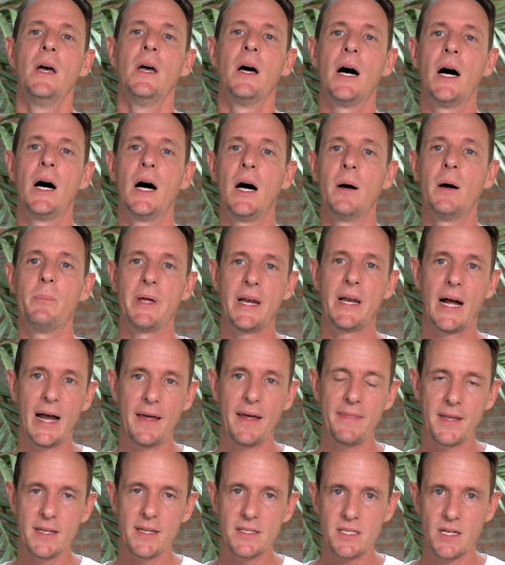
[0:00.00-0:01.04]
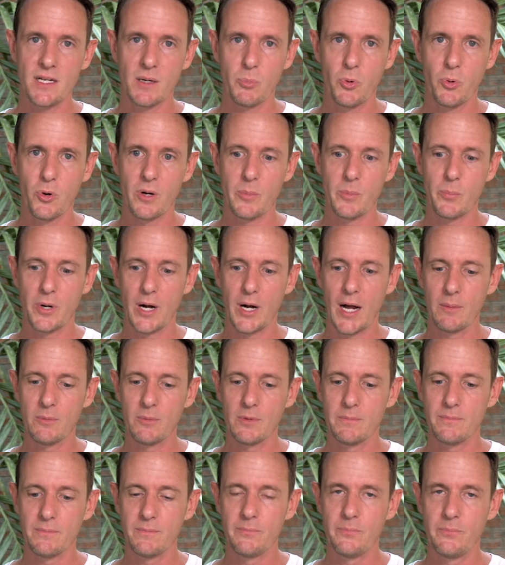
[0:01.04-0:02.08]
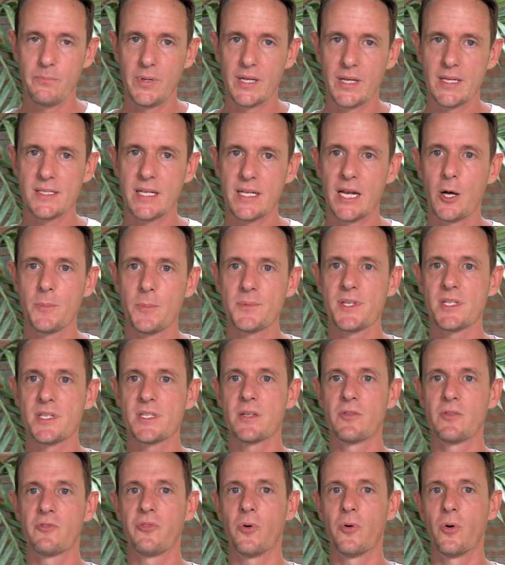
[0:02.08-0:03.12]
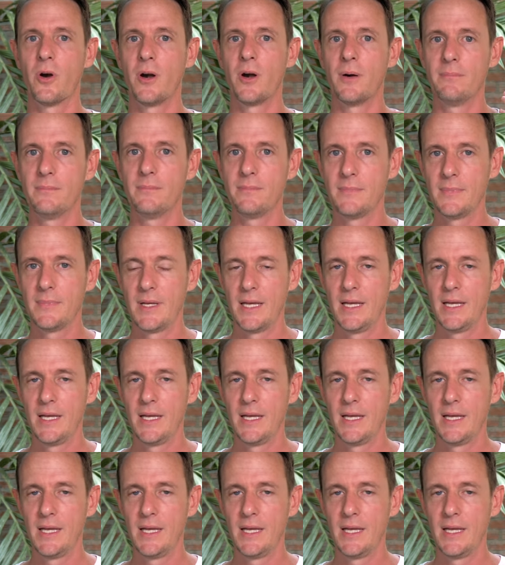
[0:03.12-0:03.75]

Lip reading: But I think it's an important problem because it helps us inform